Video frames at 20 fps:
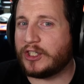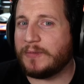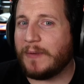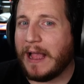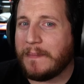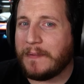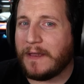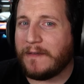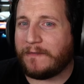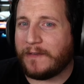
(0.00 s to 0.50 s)
you
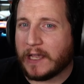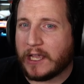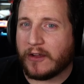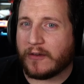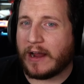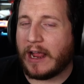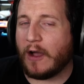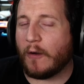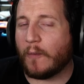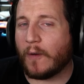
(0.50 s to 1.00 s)
might be
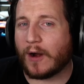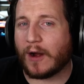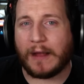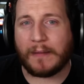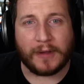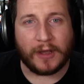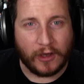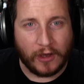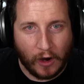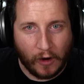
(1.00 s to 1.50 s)
figuring out where
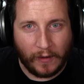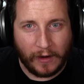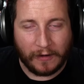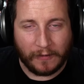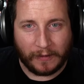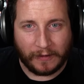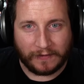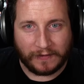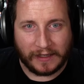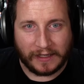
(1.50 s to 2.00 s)
I'm going
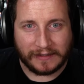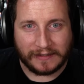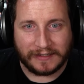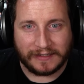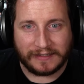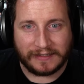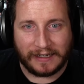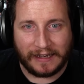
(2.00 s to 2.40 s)
with this.